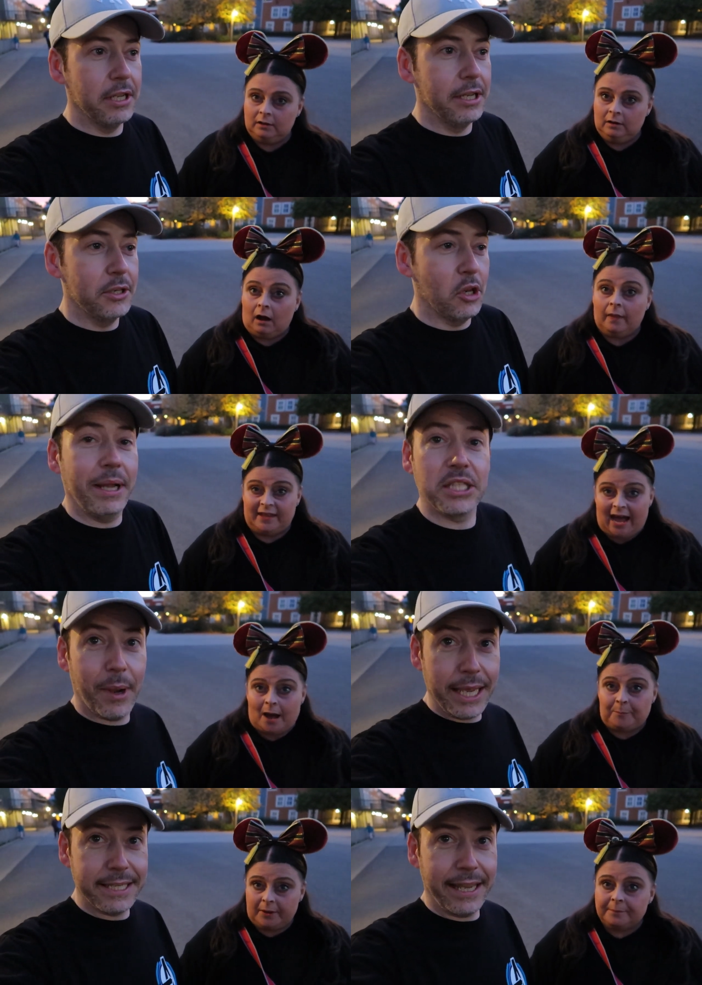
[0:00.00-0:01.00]
Speaker 1: On oh, no matter
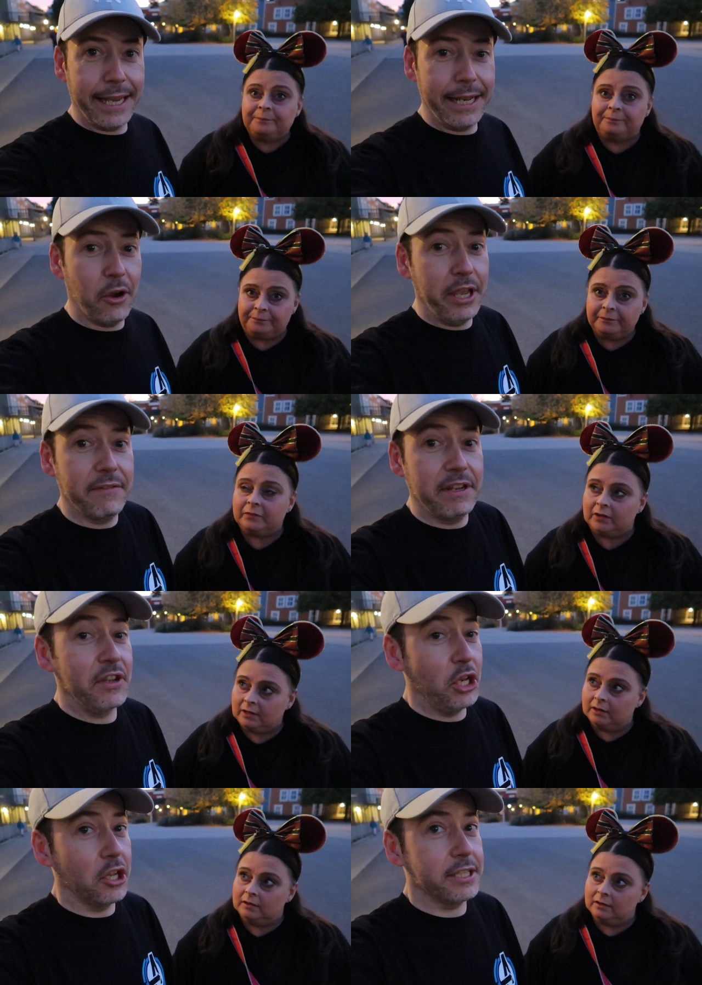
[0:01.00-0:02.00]
app. where you're staying, or even
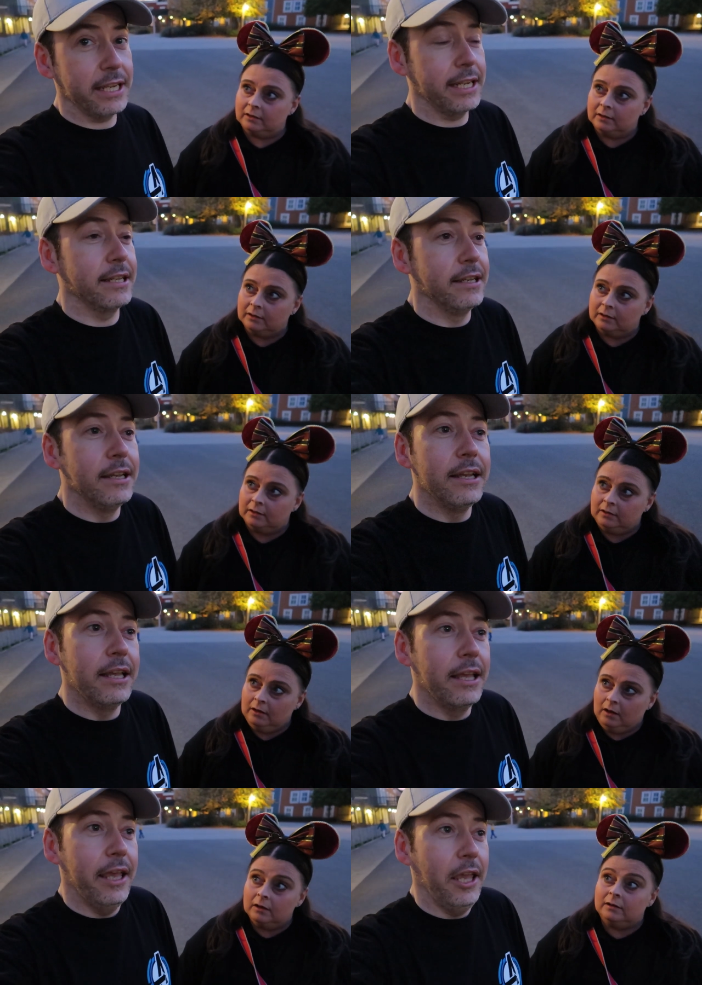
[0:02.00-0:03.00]
if you're not staying,
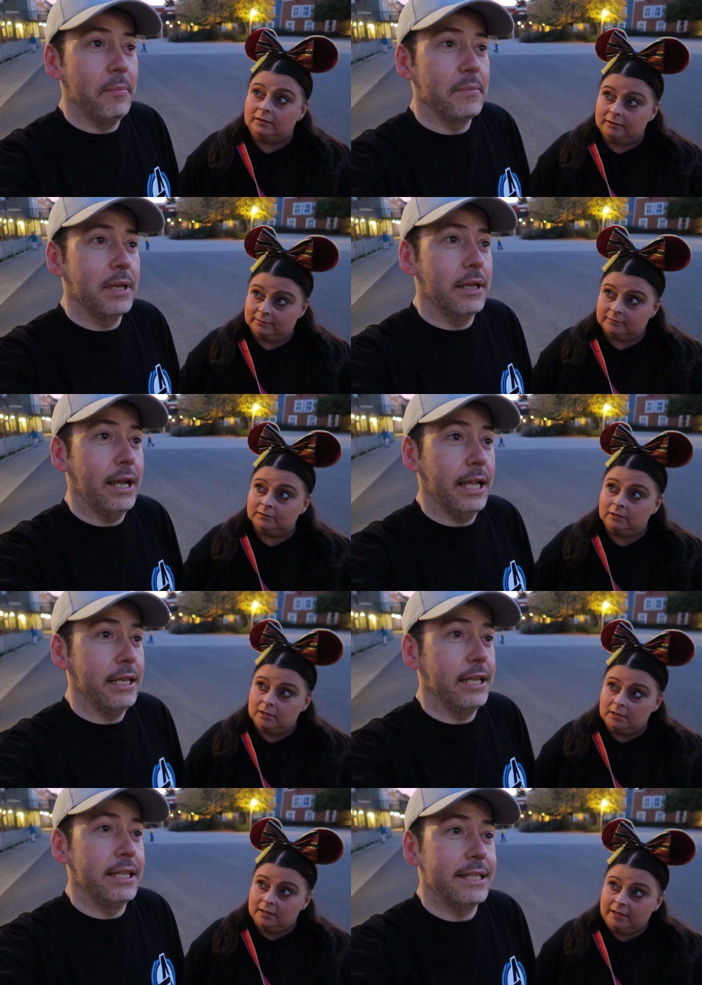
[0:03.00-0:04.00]
um,
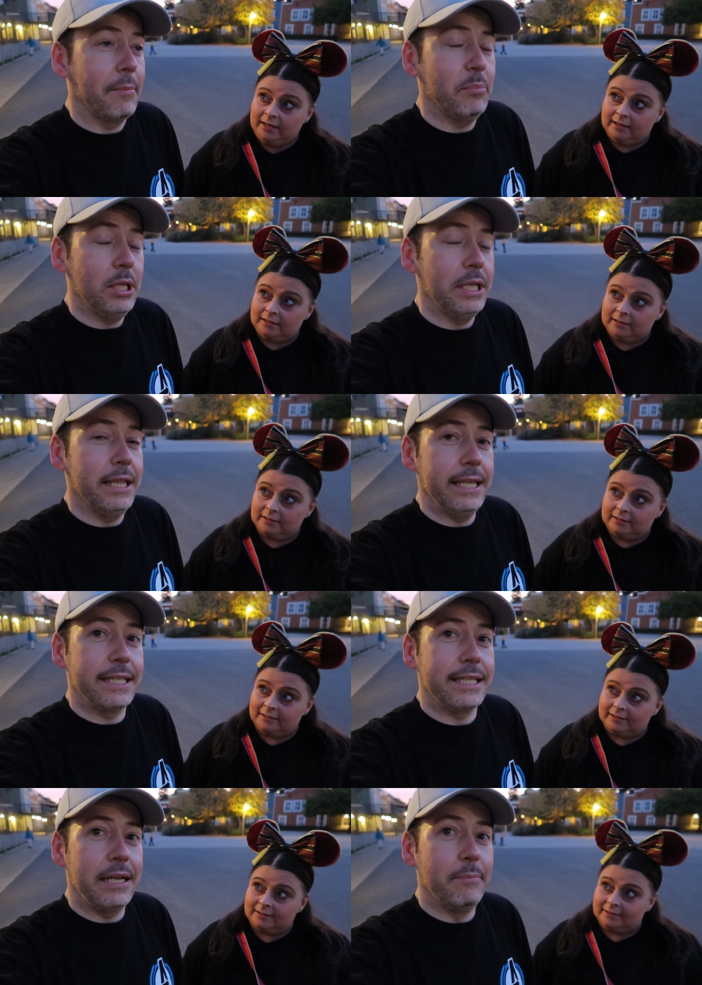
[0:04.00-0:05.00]
and sample
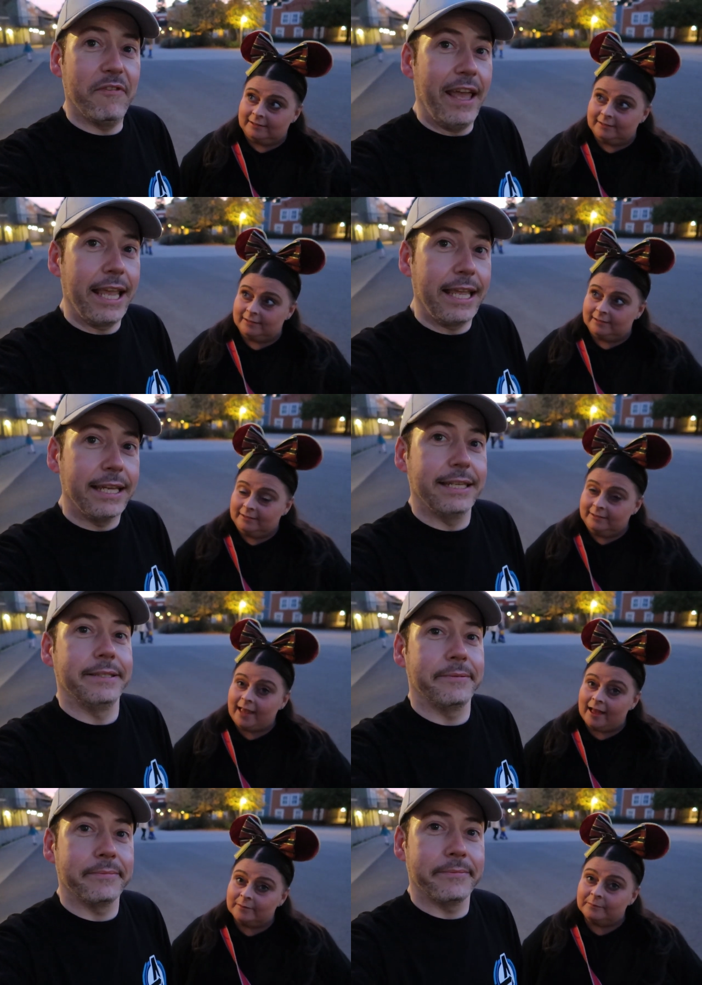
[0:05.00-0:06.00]
this buffet.
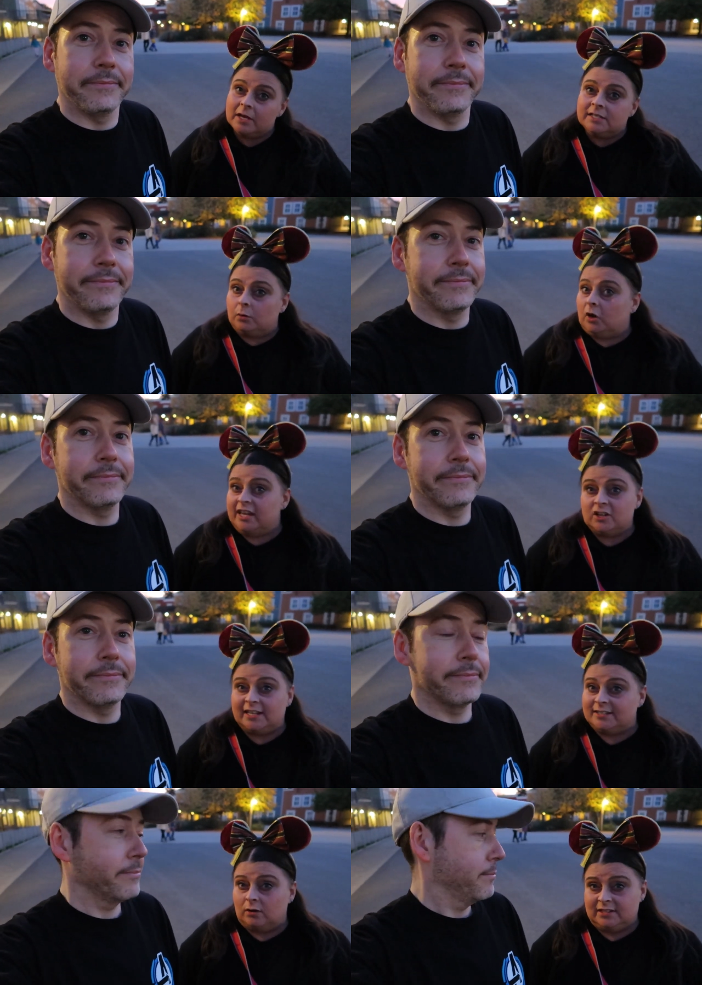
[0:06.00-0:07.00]
Speaker 2: Yeah. So you
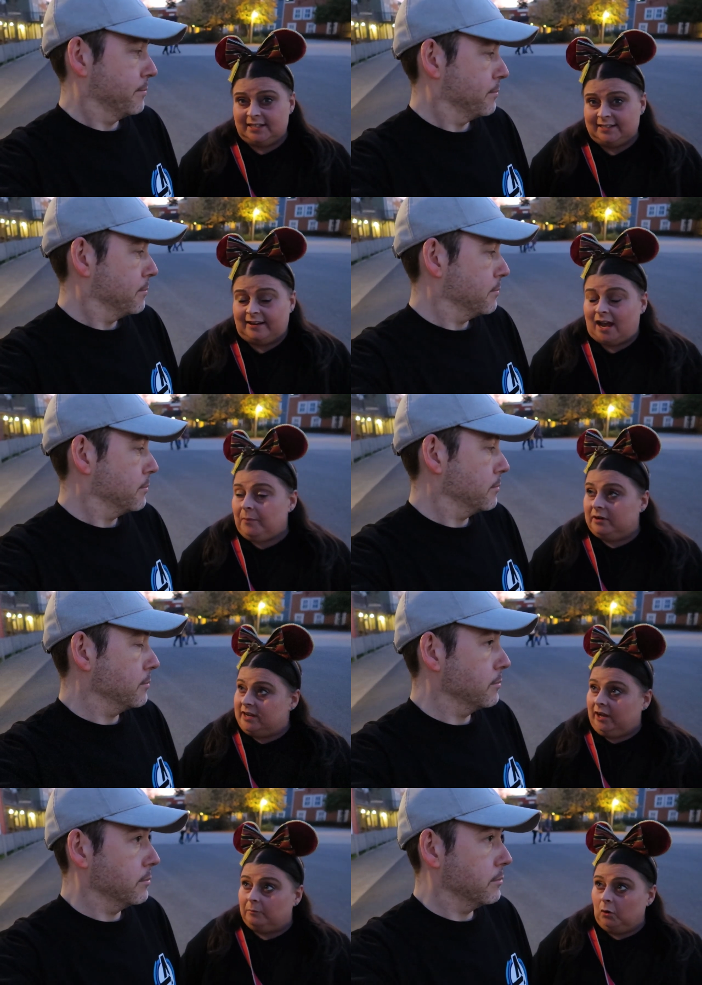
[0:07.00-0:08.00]
just need to go to the Disneyland app
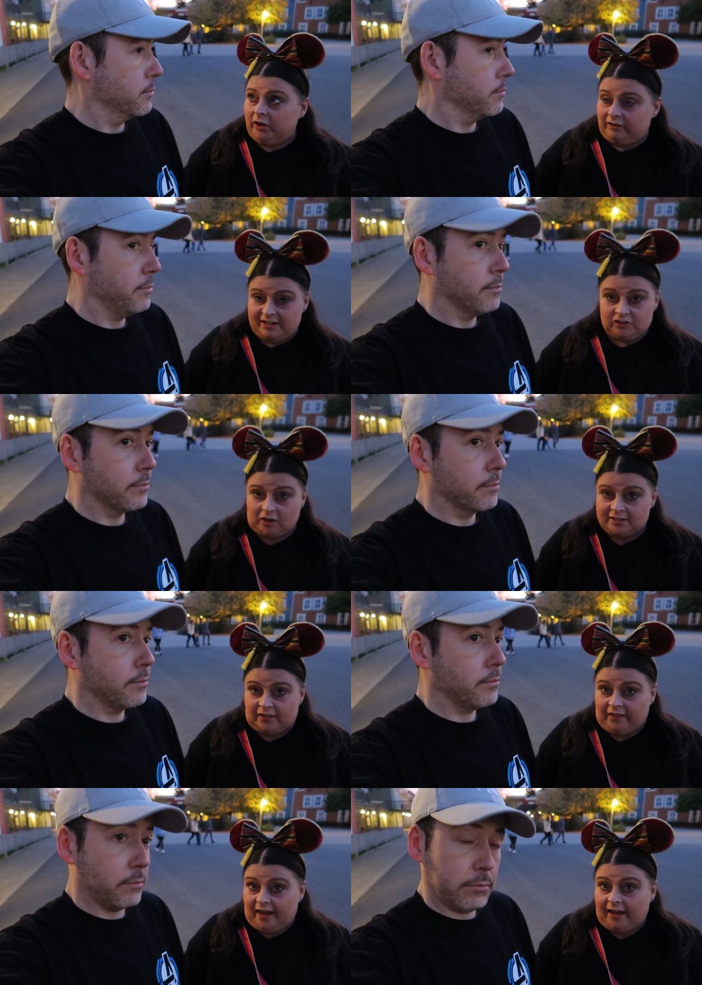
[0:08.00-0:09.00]
and you can book your restaurants
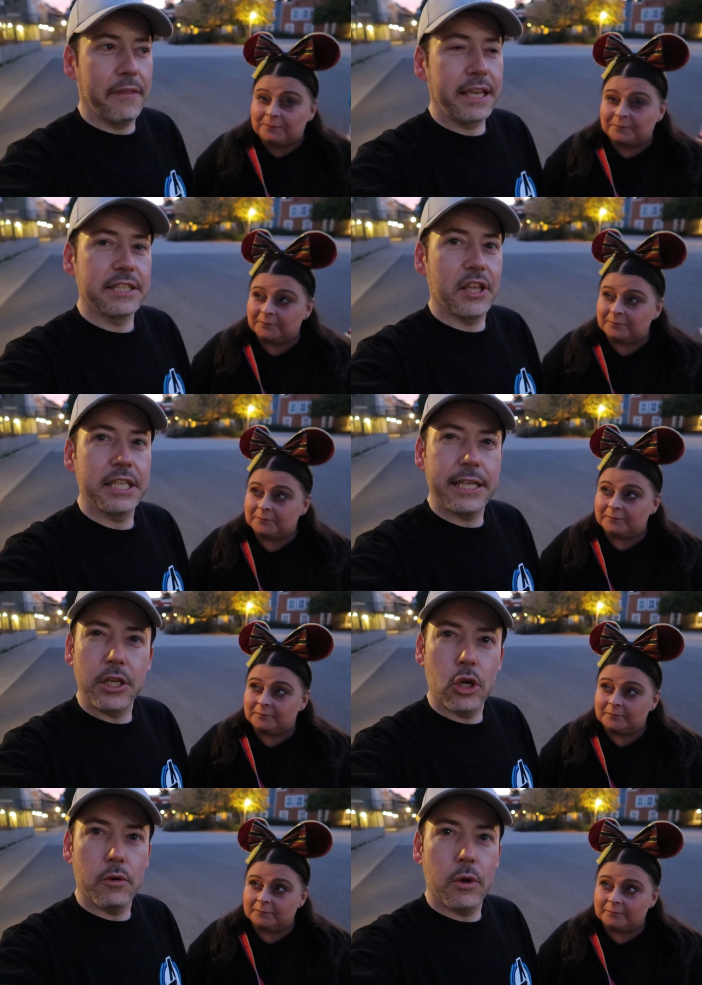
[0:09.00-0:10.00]
on there. I think
Speaker 1: it's
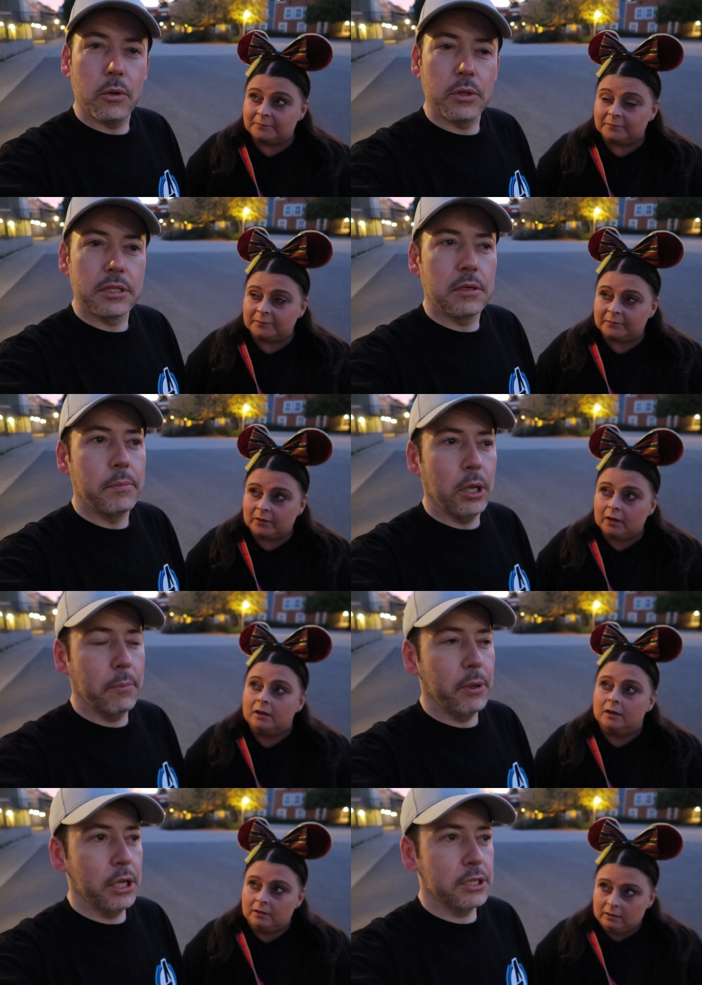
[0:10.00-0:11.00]
38 euros
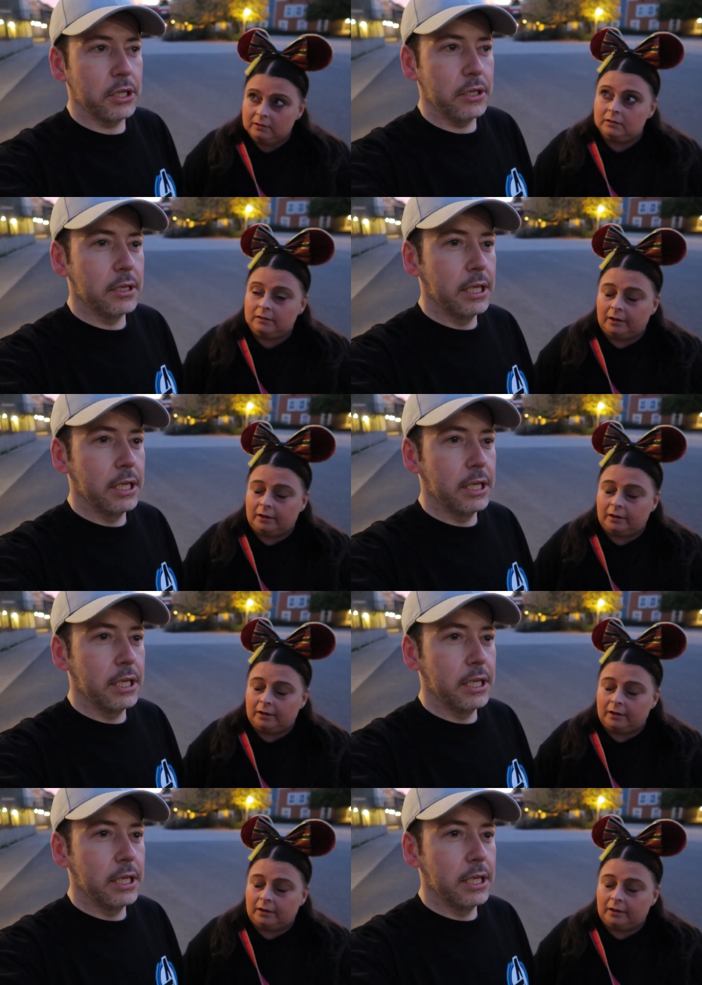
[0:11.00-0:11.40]
per person.